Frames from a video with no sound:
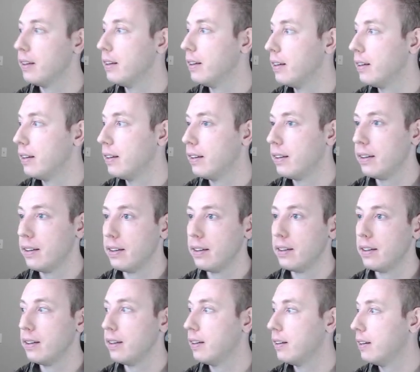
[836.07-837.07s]

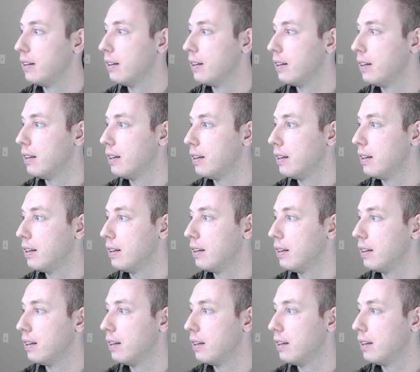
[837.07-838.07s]

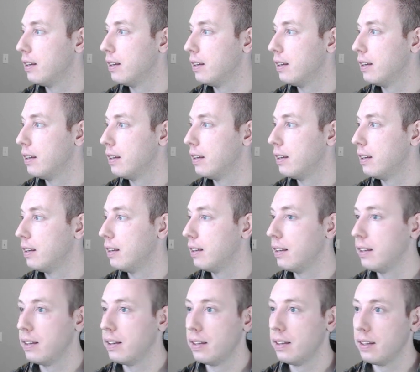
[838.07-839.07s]

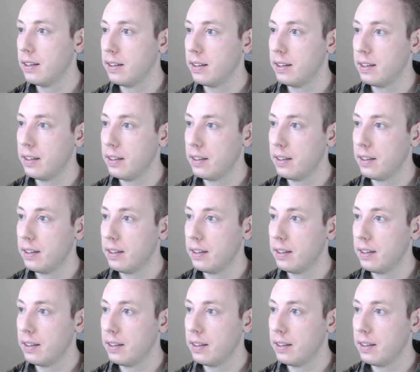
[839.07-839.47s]
(silence)